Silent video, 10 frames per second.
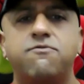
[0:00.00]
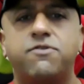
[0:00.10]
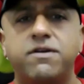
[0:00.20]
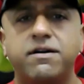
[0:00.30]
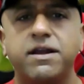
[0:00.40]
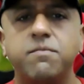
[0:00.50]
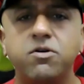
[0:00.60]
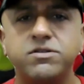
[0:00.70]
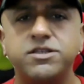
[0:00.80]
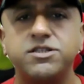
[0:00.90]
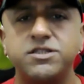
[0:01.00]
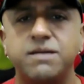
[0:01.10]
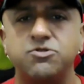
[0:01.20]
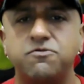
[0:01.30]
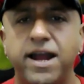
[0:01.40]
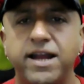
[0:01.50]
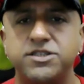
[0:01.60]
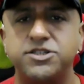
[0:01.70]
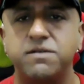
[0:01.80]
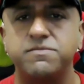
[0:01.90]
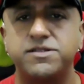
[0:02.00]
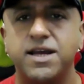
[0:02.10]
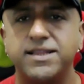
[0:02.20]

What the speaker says: for our immune system to fight germs